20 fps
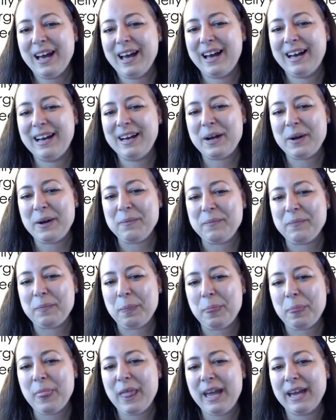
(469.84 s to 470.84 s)

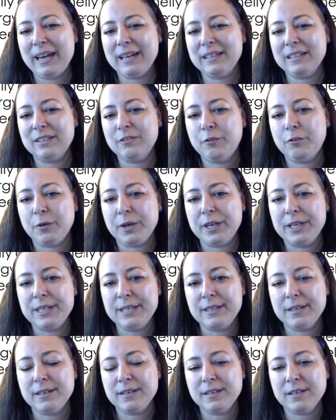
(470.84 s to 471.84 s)
And for
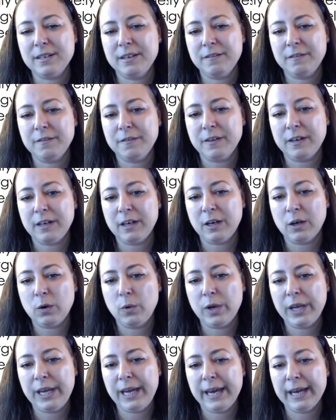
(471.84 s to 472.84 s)
instance, if
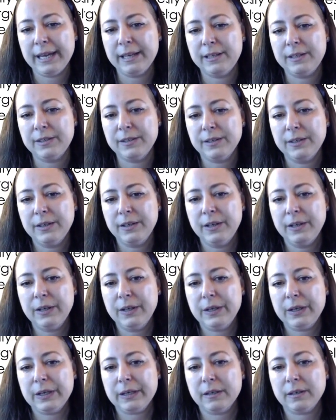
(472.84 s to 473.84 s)
we had
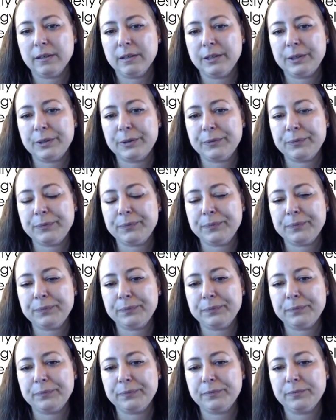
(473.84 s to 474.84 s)

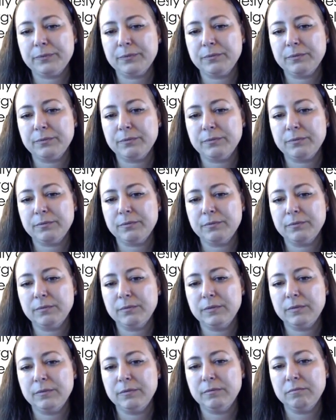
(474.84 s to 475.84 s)
the
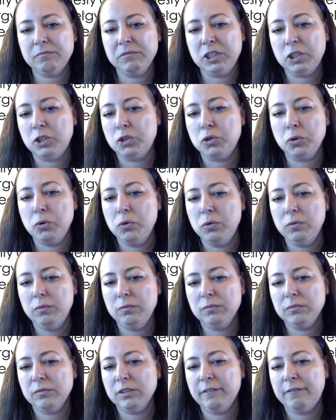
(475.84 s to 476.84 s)
2,
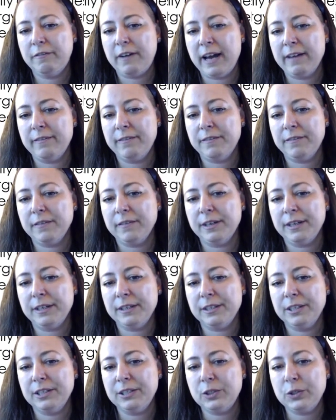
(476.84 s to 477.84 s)
the 5
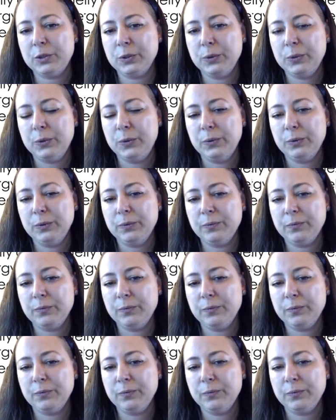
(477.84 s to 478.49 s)
and the 2,